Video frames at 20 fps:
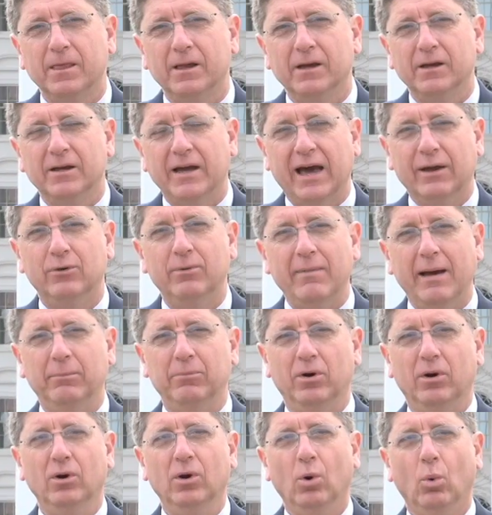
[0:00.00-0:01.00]
And
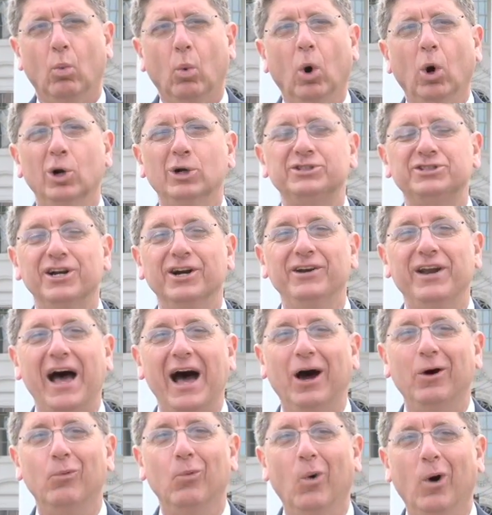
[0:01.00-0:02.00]
remember, wars are
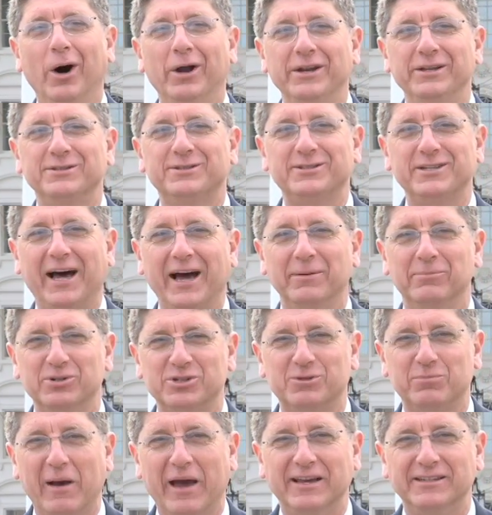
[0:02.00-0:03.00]
not won in
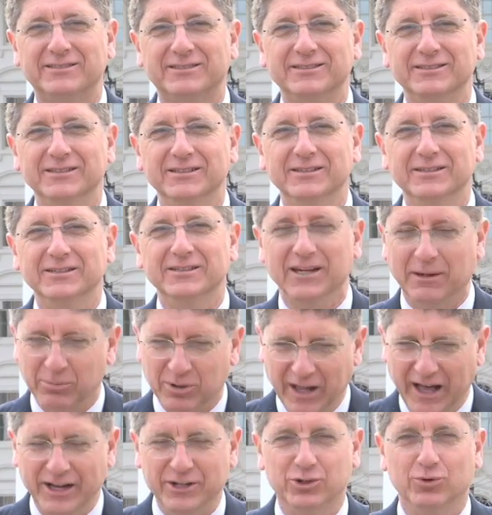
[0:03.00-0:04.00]
cyberspace. I'm
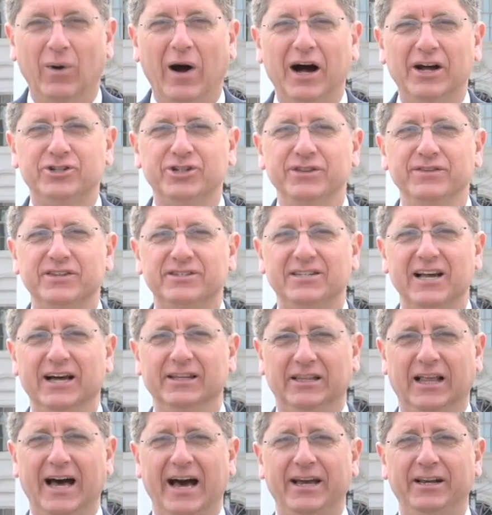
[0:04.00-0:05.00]
glad you're watching this
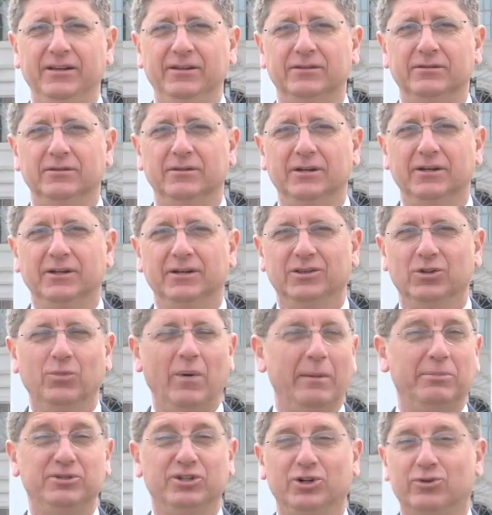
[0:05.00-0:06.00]
online. The
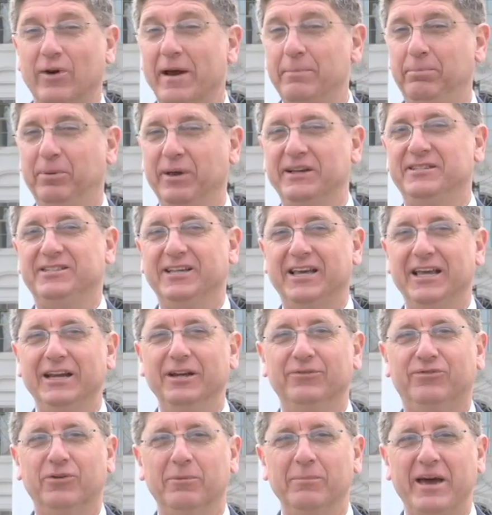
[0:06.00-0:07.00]
web is a great place to get
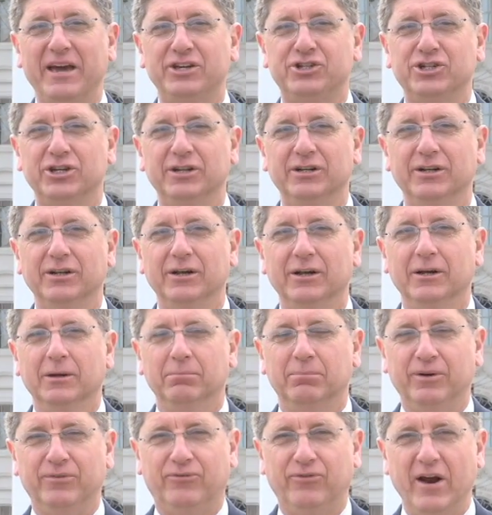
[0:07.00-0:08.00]
information,
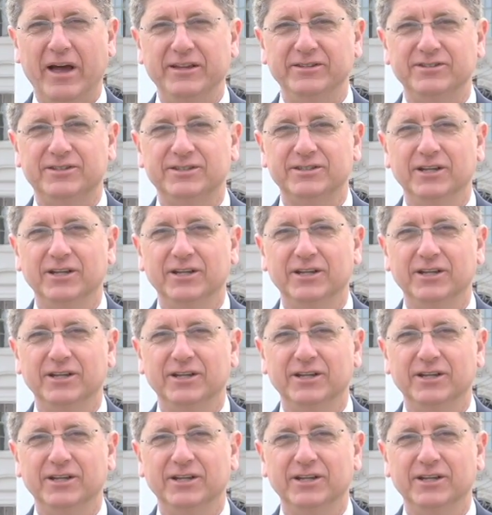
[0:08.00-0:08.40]
but friends,